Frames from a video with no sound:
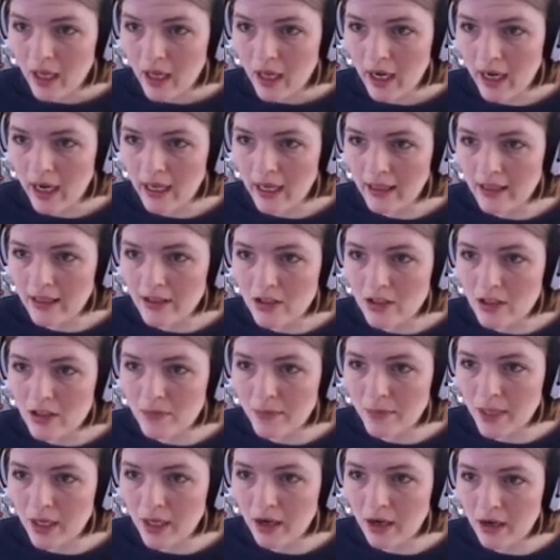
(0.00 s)
Isla
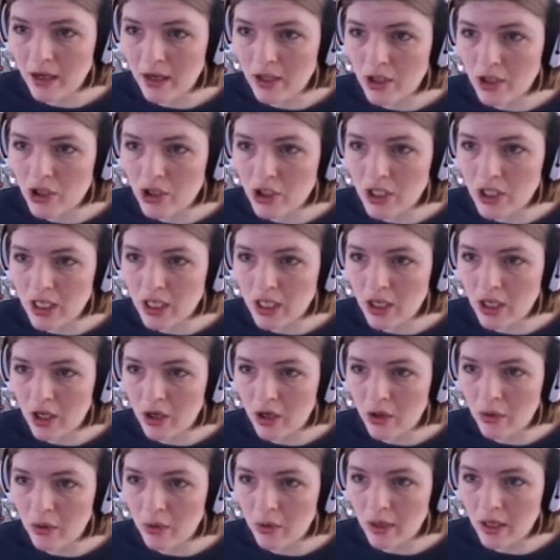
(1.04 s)
Spear and
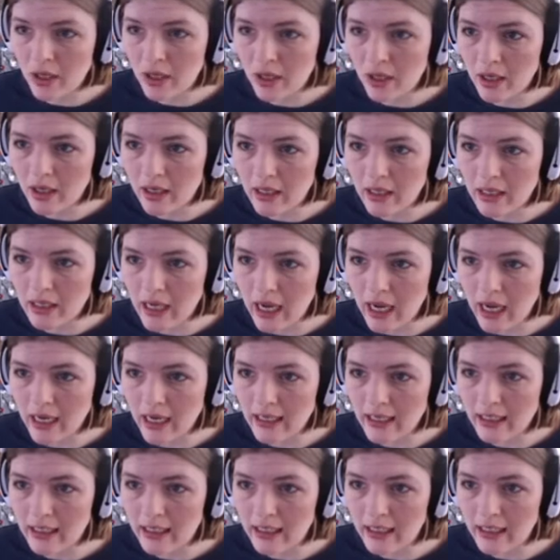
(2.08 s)
Gino
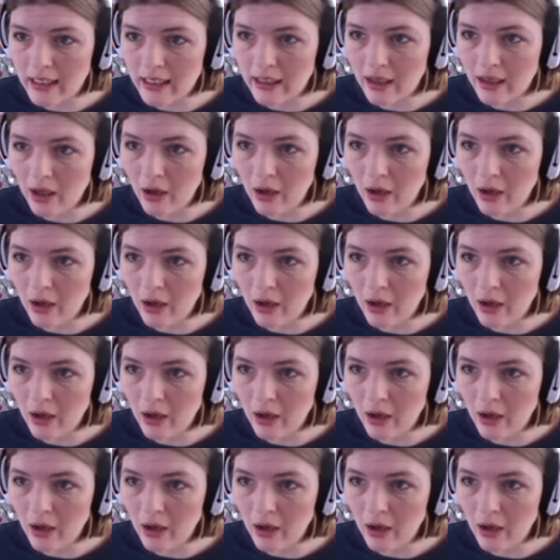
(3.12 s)
Gandhi.